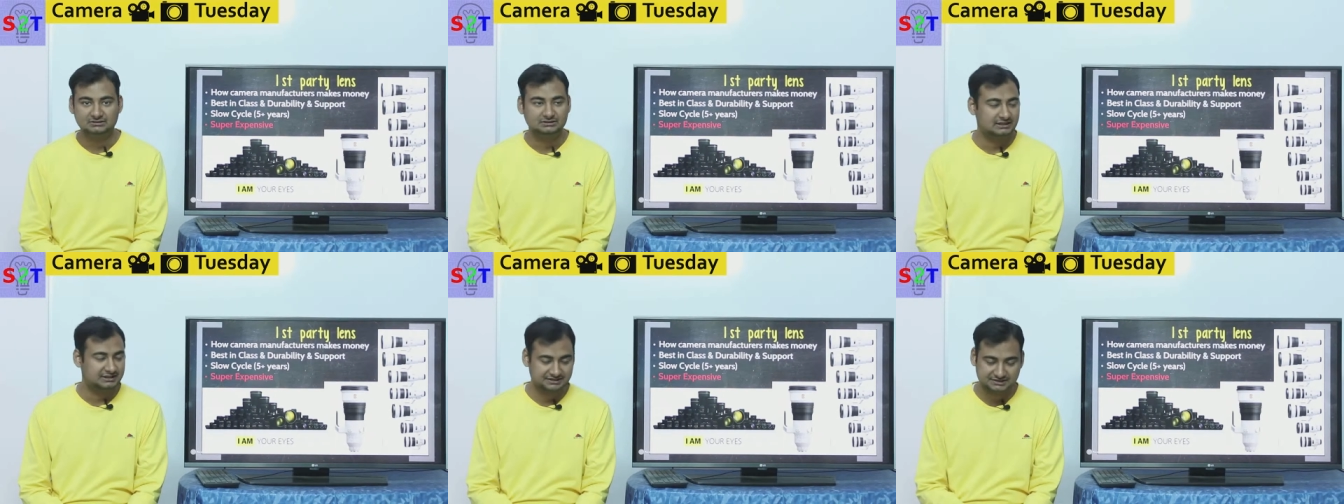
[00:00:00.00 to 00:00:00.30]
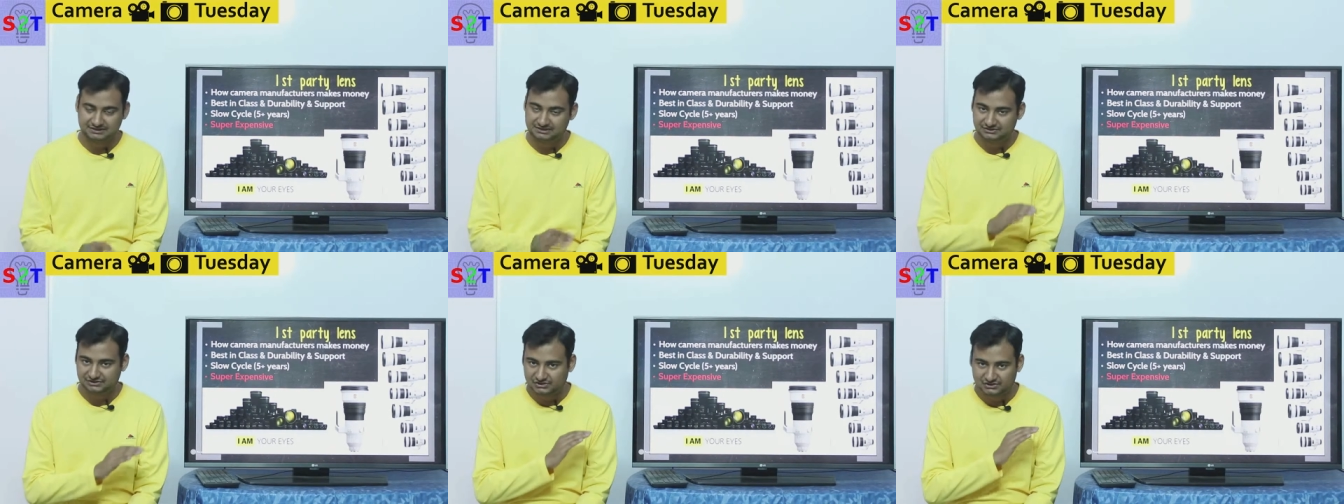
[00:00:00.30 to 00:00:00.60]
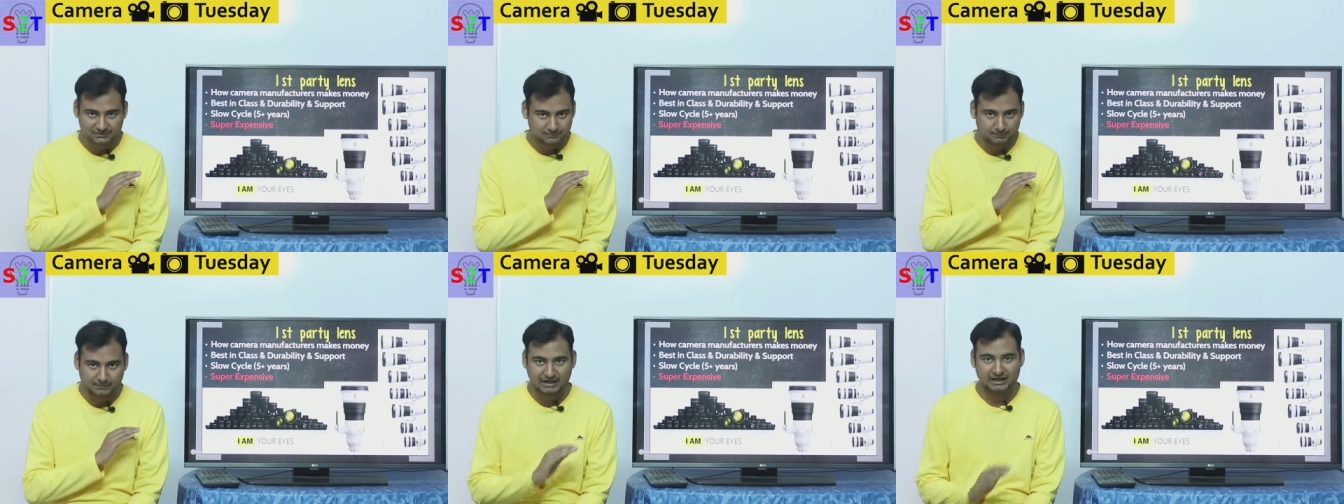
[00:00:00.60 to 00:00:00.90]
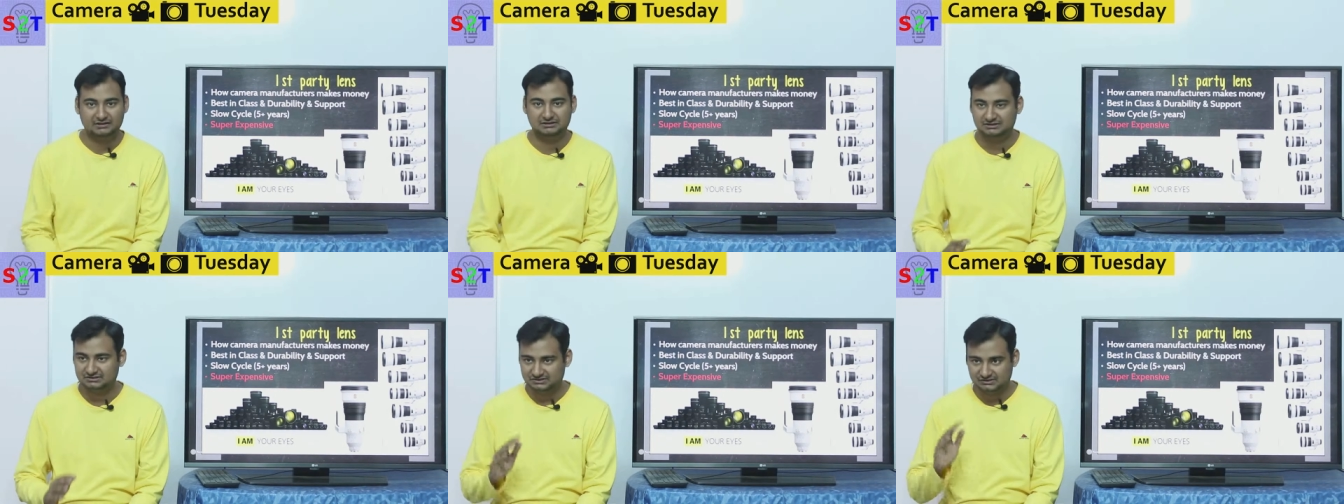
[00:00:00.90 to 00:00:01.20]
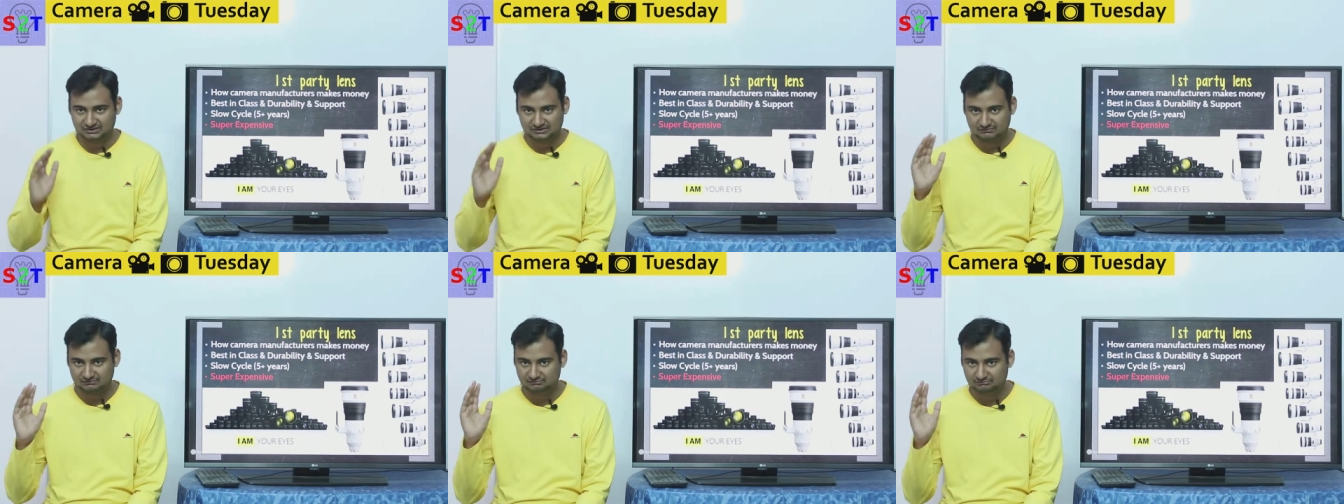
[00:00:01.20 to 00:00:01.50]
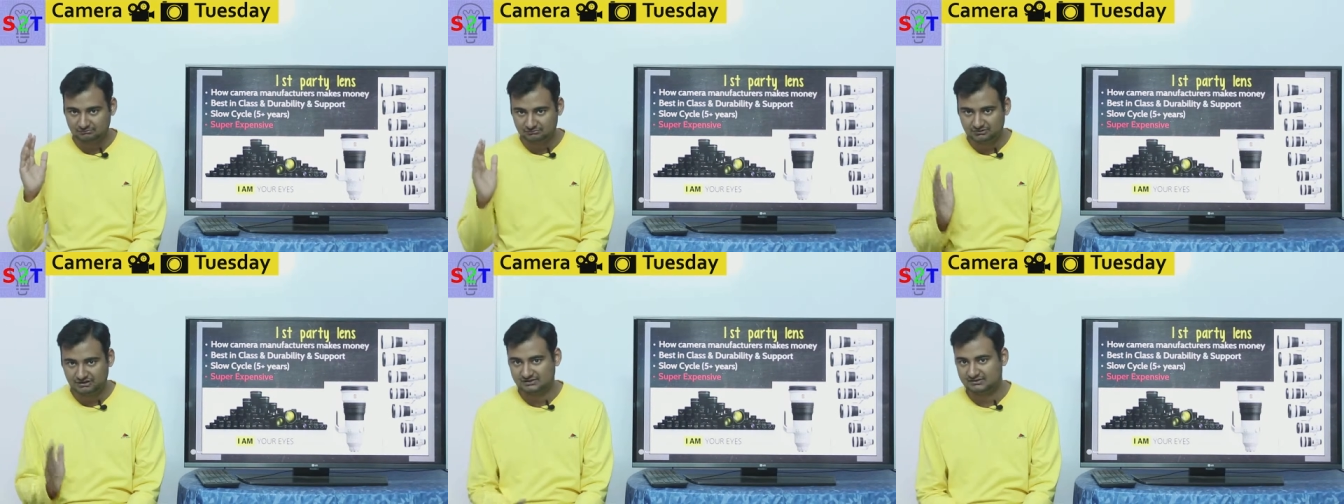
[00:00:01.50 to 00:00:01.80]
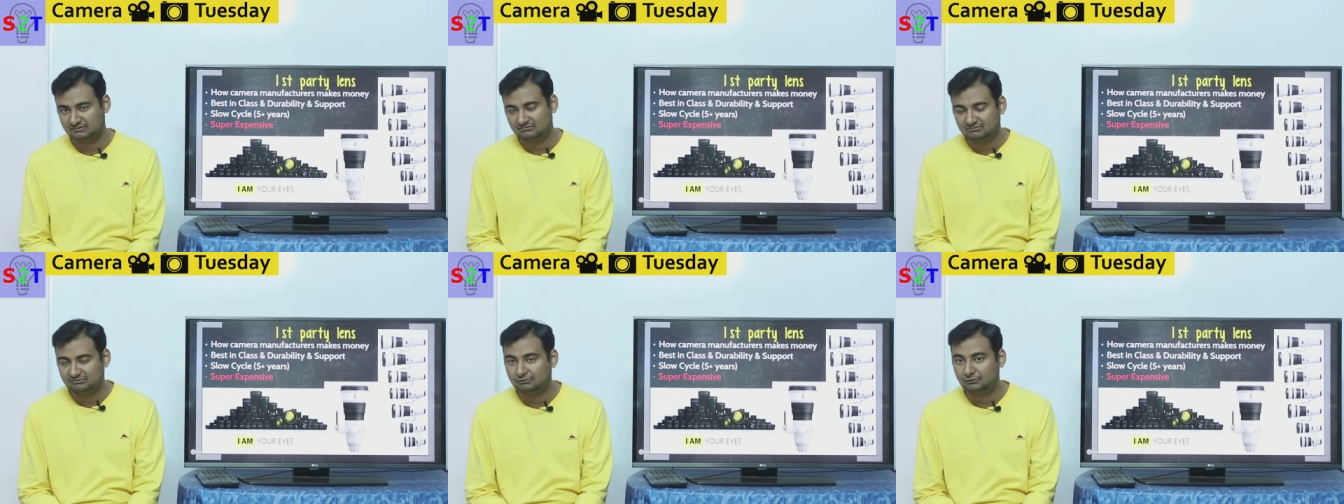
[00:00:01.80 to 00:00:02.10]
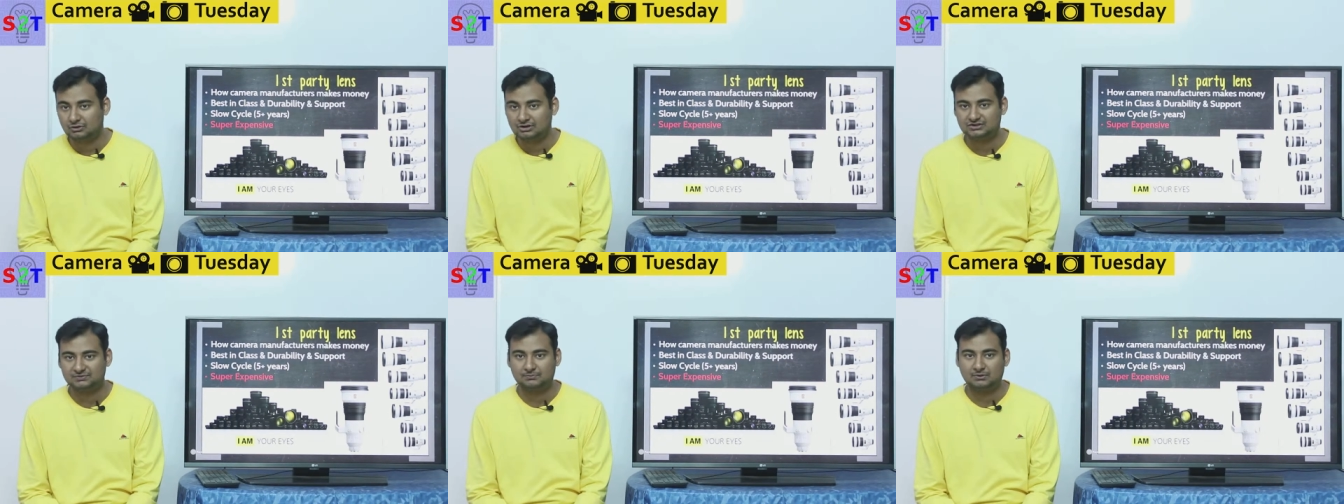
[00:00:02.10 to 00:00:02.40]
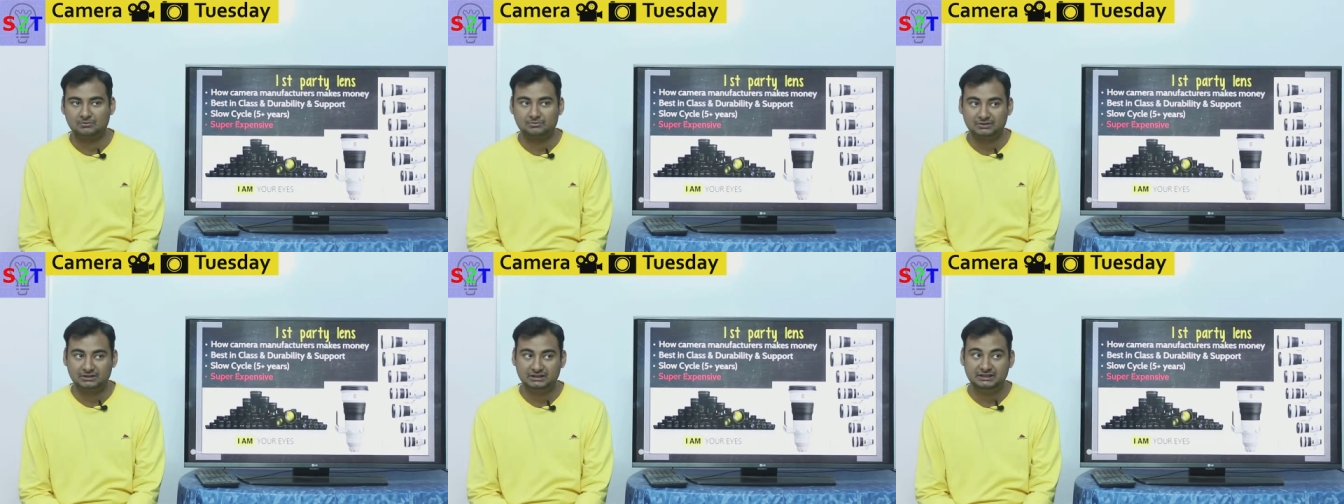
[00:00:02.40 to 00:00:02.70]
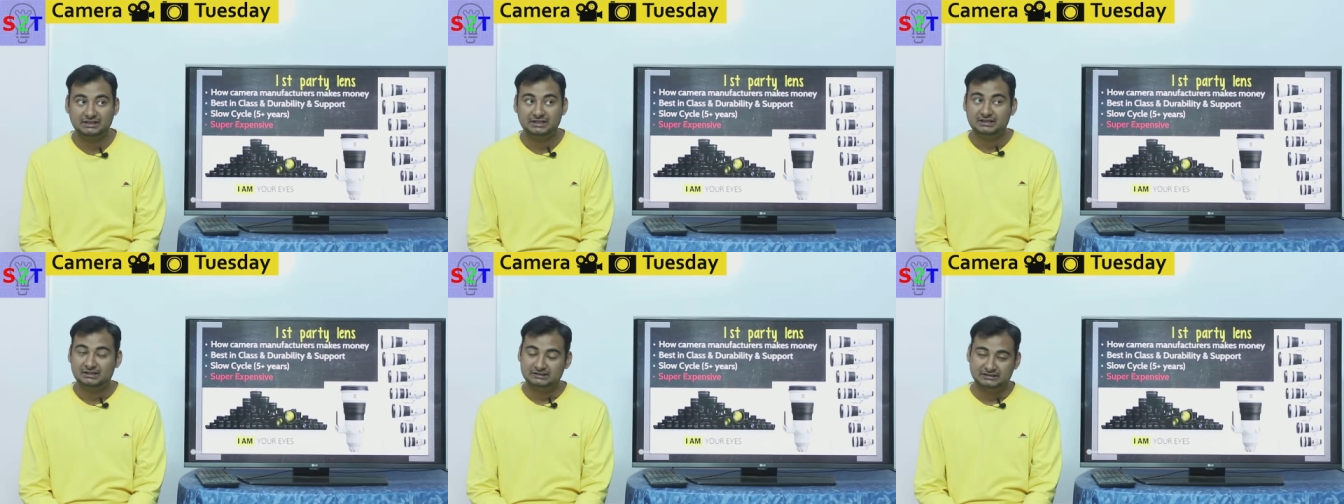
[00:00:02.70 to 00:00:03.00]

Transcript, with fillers: let's say it's just bad it just doesn't focus properly